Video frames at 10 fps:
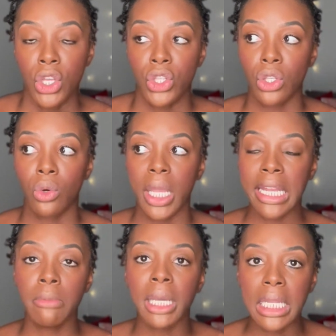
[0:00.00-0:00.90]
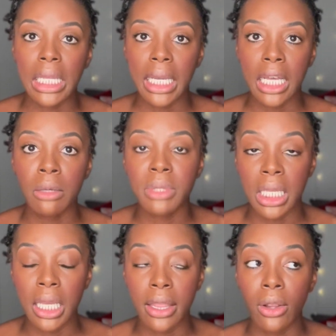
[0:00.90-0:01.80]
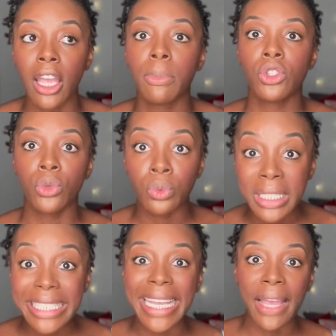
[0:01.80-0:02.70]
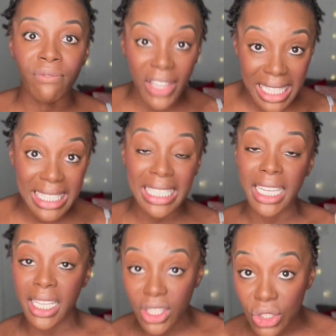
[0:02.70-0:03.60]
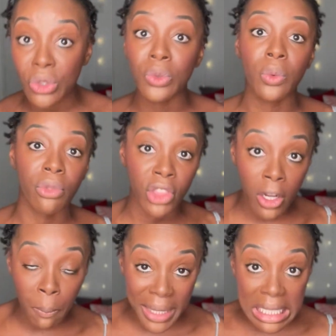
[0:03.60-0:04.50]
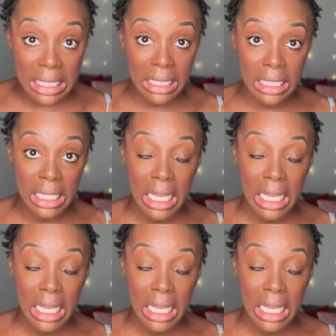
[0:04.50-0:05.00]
So any money that comes in, they're able to reinvest it into their business.